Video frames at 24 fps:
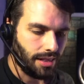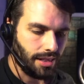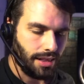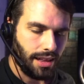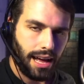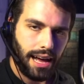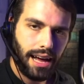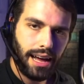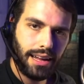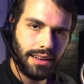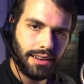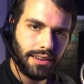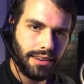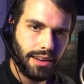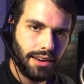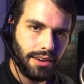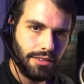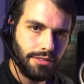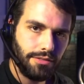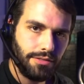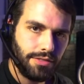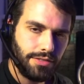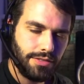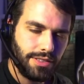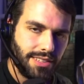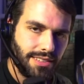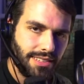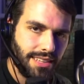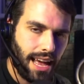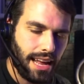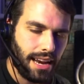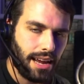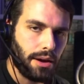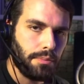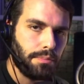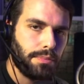lot of
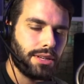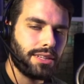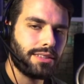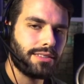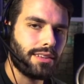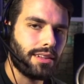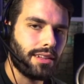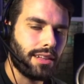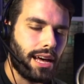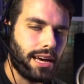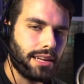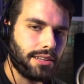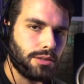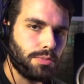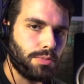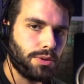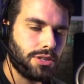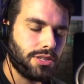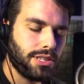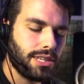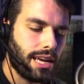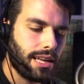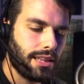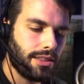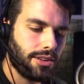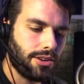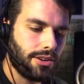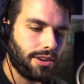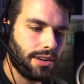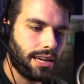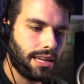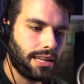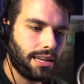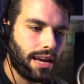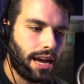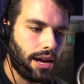setup. It's a lot to put together,
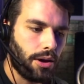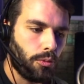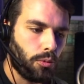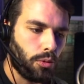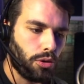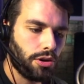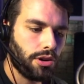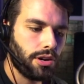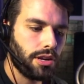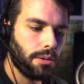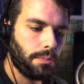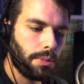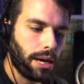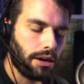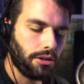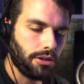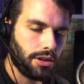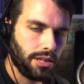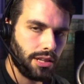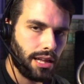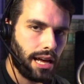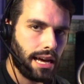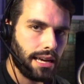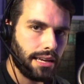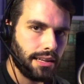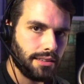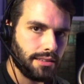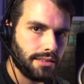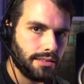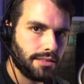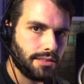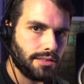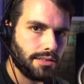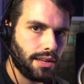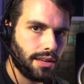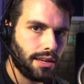and I worry about
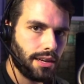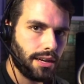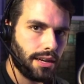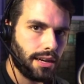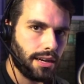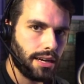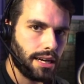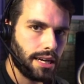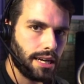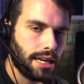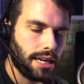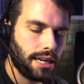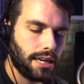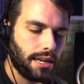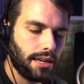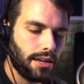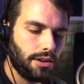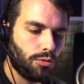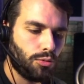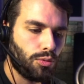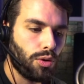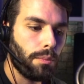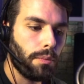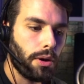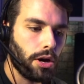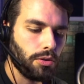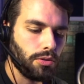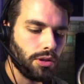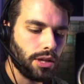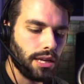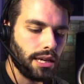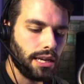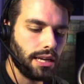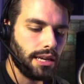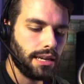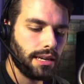clients
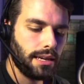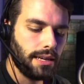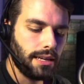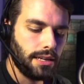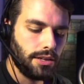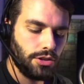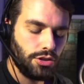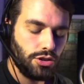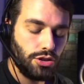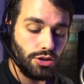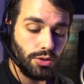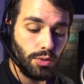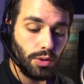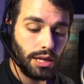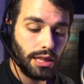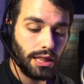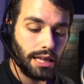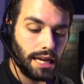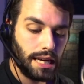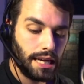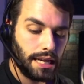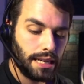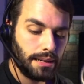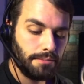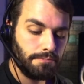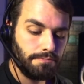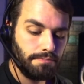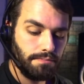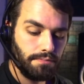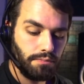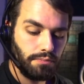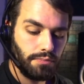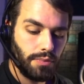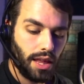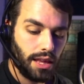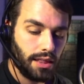remotely doing that.
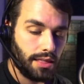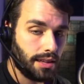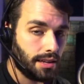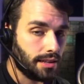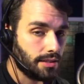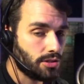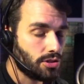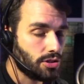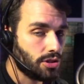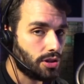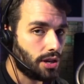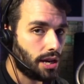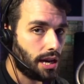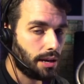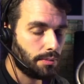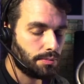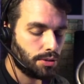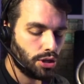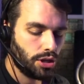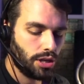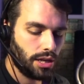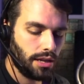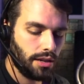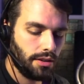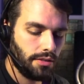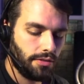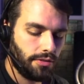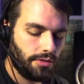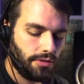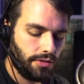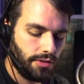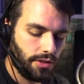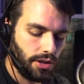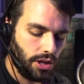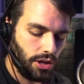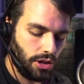I think it's a good option
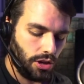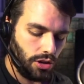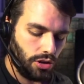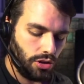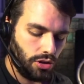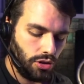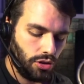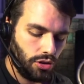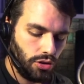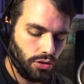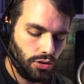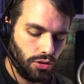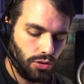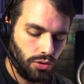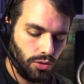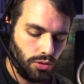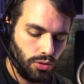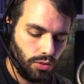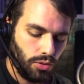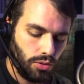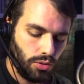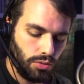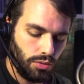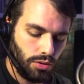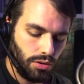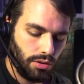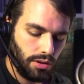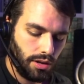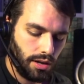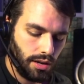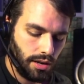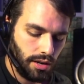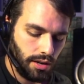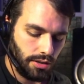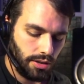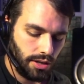if you
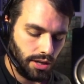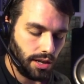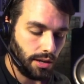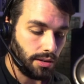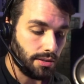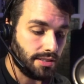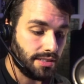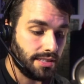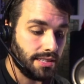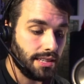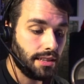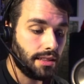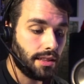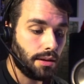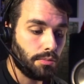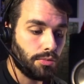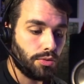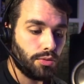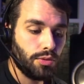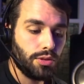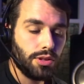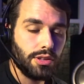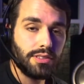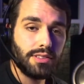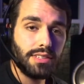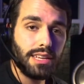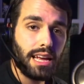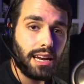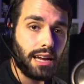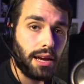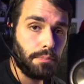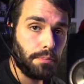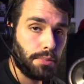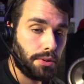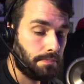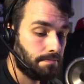are going to see them through the
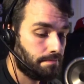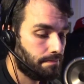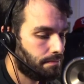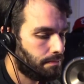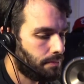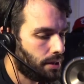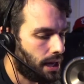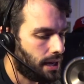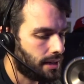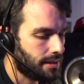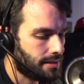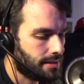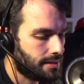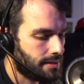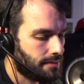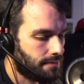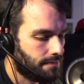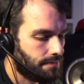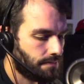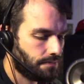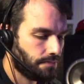setup, but